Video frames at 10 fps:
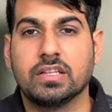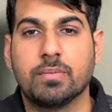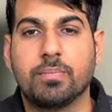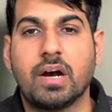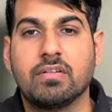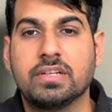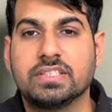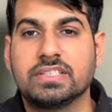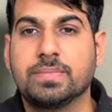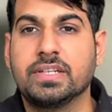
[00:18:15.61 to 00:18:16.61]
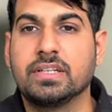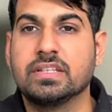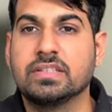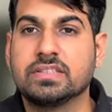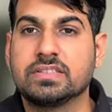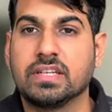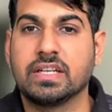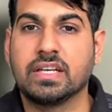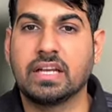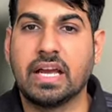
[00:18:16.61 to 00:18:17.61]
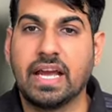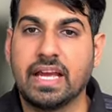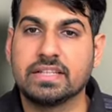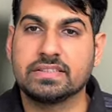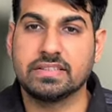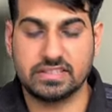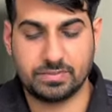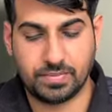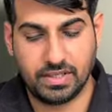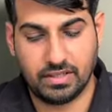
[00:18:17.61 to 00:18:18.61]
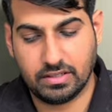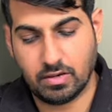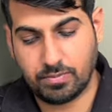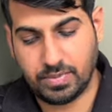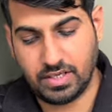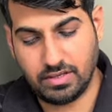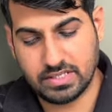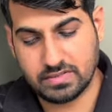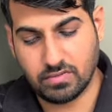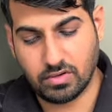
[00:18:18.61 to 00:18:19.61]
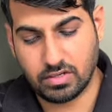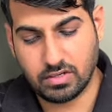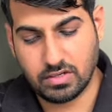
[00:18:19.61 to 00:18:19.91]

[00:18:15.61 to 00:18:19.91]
The power dissipated in the circuit X is P. Now P is what?